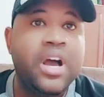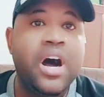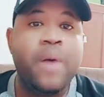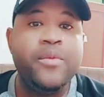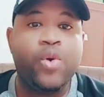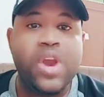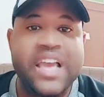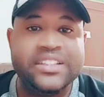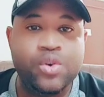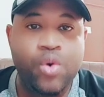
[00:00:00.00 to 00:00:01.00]
um,
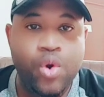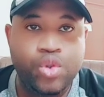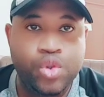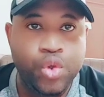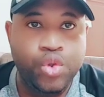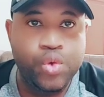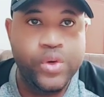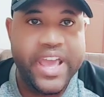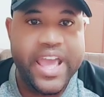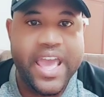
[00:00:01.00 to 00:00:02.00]
equalizing goal
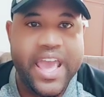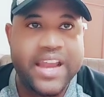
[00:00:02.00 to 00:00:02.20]
2-2 there.